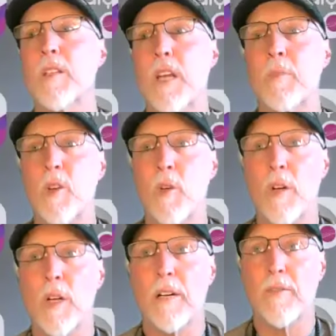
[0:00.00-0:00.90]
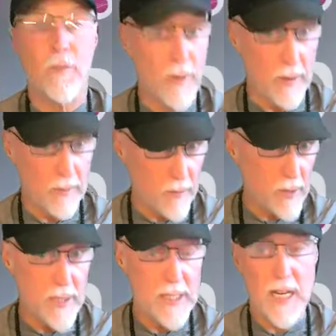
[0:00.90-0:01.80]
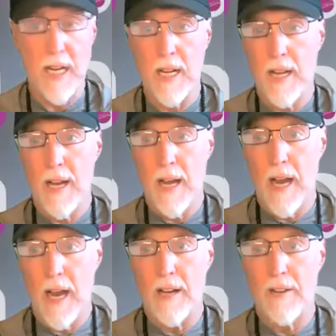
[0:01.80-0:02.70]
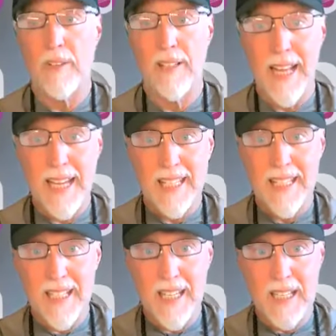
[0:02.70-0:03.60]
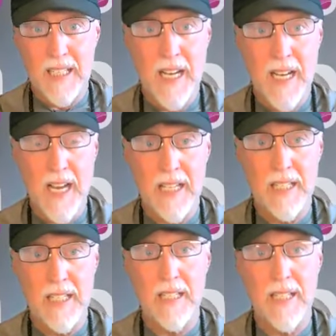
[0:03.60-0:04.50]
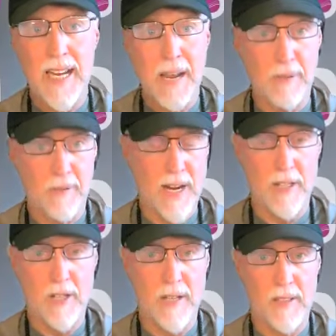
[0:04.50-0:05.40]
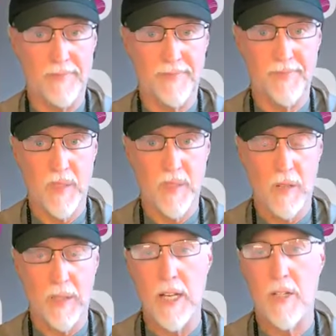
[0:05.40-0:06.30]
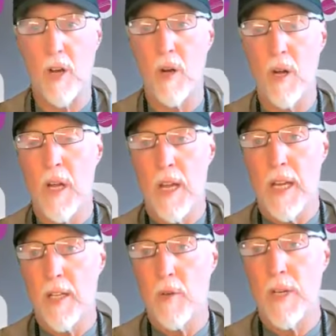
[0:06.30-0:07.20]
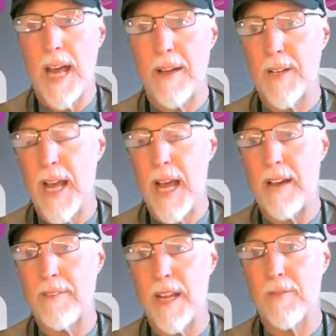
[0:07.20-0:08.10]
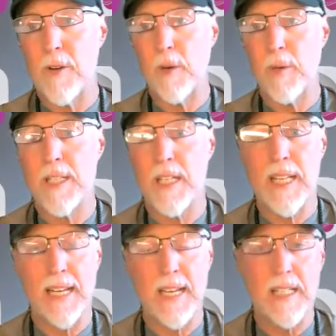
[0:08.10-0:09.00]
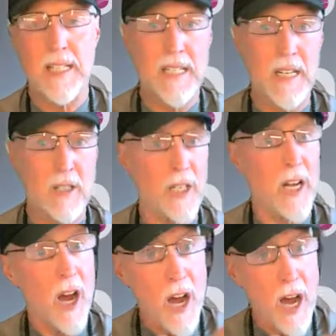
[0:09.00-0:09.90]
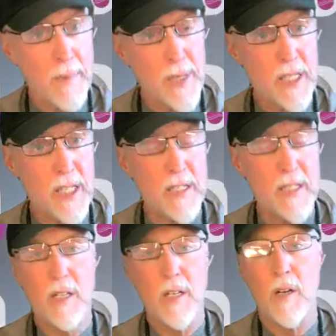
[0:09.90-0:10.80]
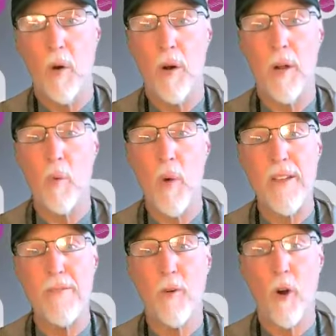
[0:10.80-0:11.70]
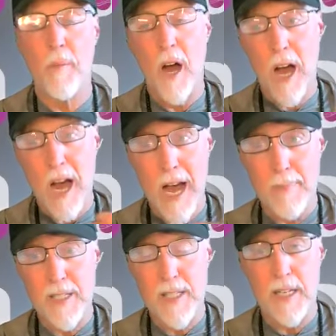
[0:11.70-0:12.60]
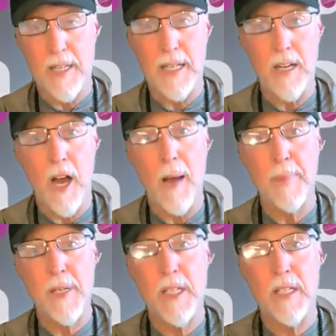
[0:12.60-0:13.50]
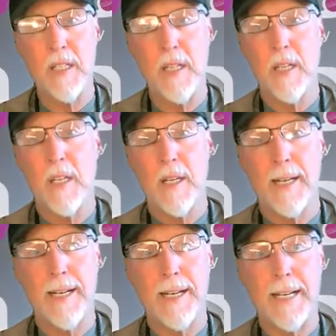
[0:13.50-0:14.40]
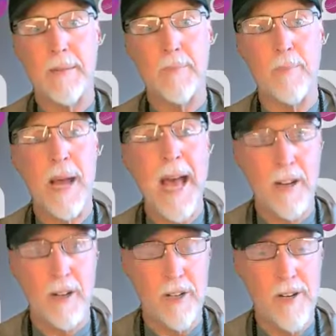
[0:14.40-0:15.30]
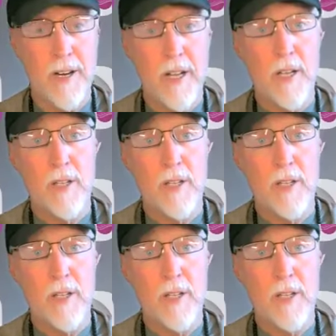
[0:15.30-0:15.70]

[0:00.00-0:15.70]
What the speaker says: some sort of frequency of like and kind, they amplify each other. Okay, so you would have to have a frequency that is essentially opposite or a waveform opposite in opposite pattern